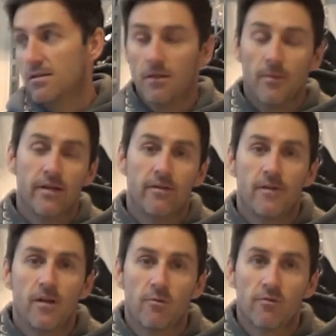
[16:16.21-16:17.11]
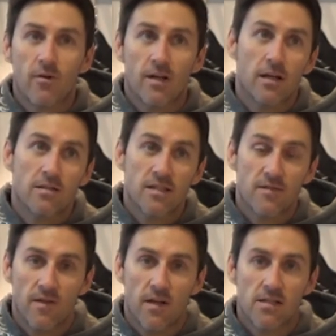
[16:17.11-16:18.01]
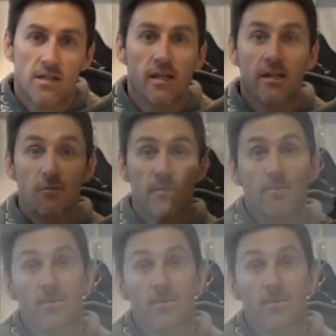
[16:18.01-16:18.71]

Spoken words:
I mean, I find with rock gardens, the faster you hit them,